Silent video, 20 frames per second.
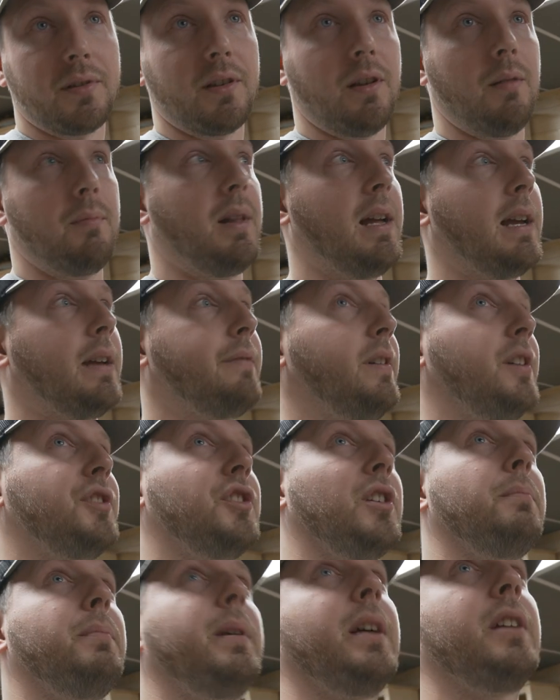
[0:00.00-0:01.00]
some like
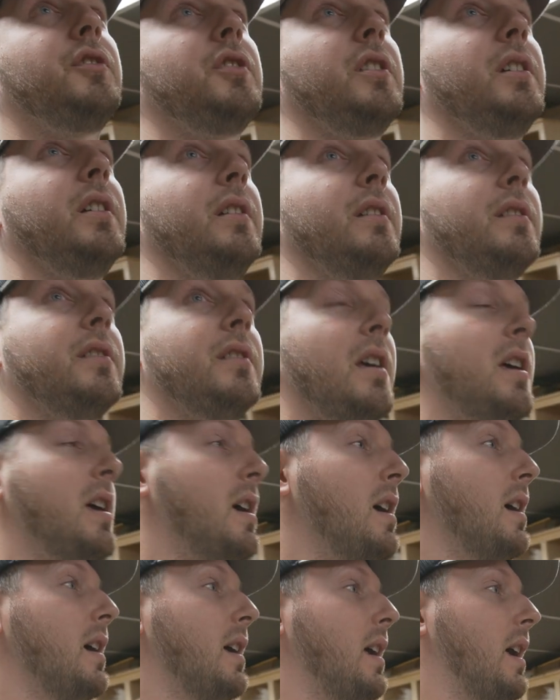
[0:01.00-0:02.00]
fishing pictures
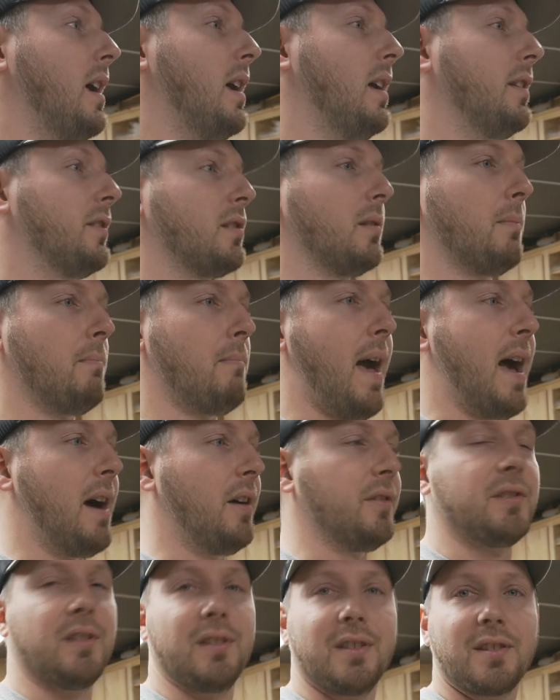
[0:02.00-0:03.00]
and some
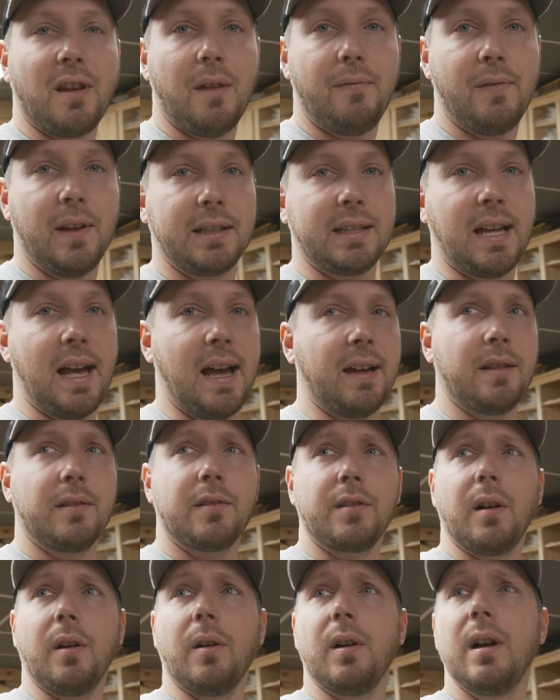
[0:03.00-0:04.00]
mounts and stuff like that.
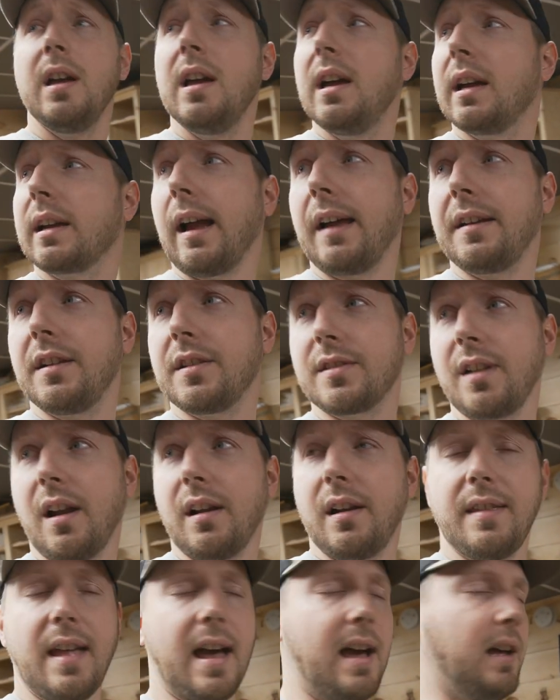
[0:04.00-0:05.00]
So kind of
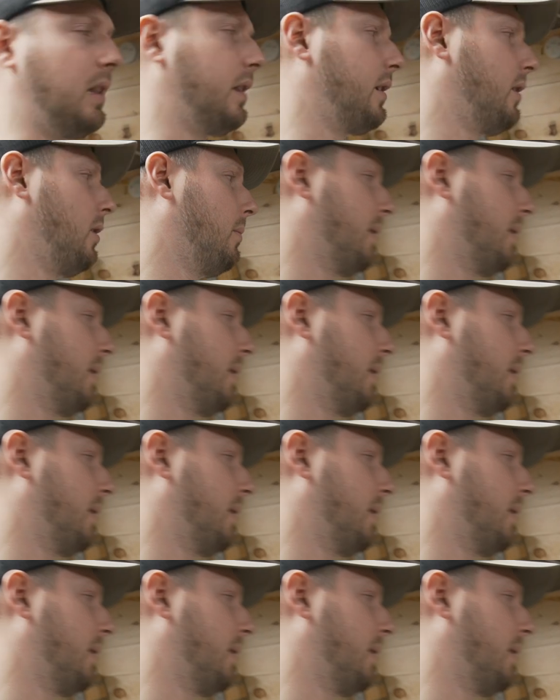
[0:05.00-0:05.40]
started that a little